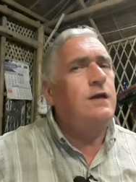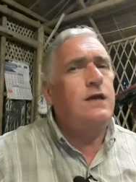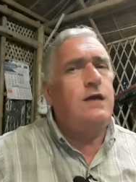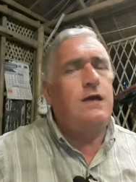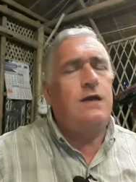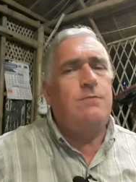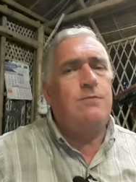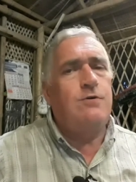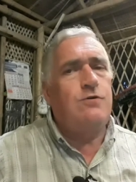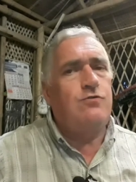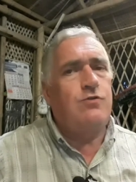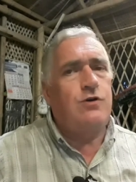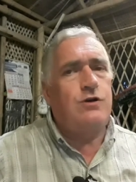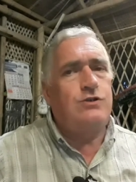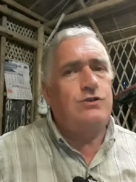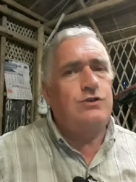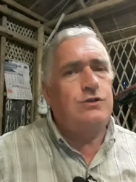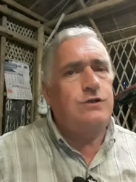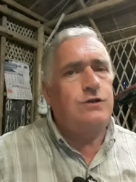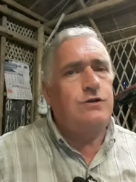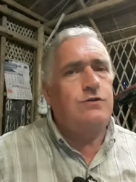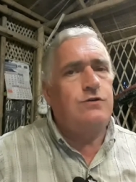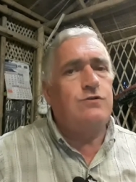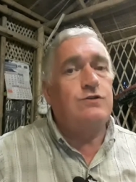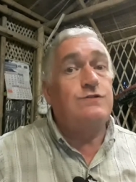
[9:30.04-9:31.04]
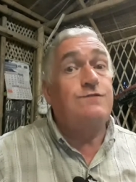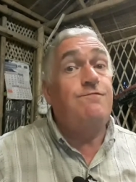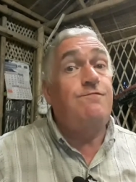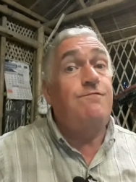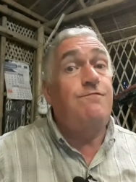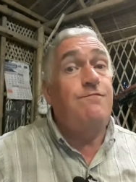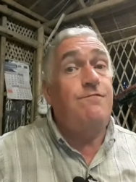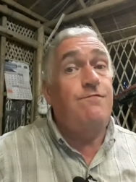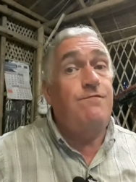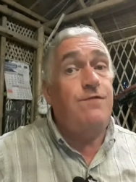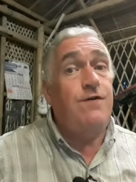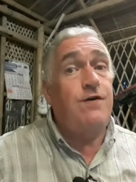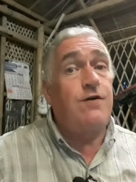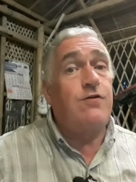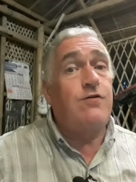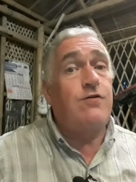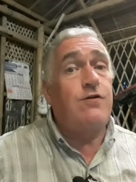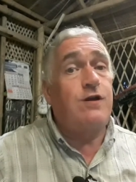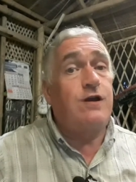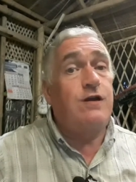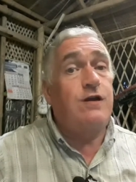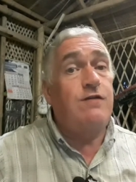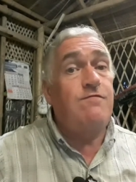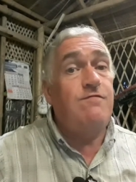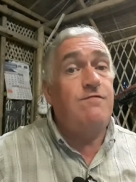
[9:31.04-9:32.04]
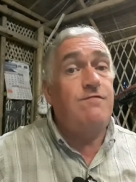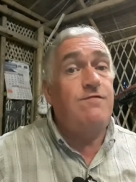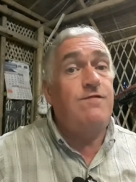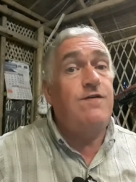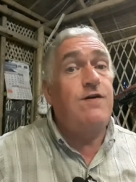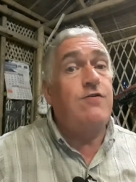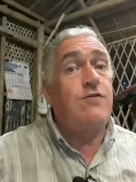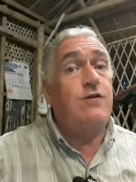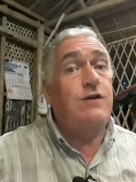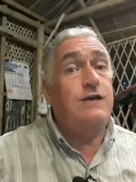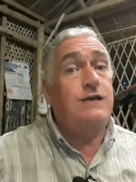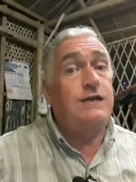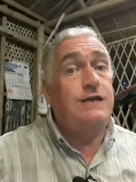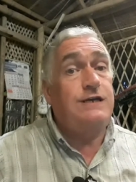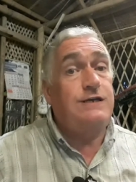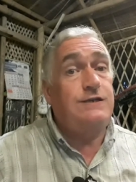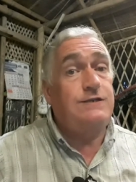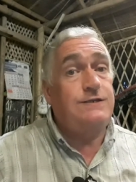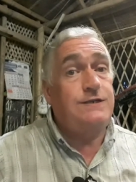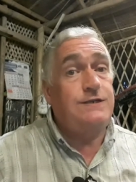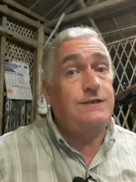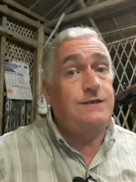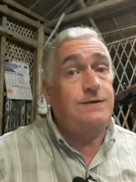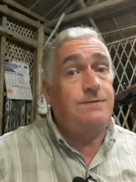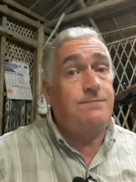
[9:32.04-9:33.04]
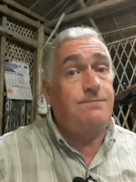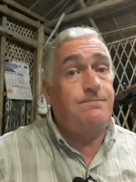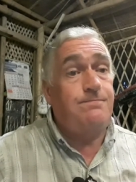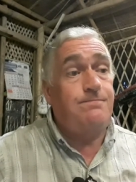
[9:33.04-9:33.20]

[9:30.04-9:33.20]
Immigration here is very, very easy.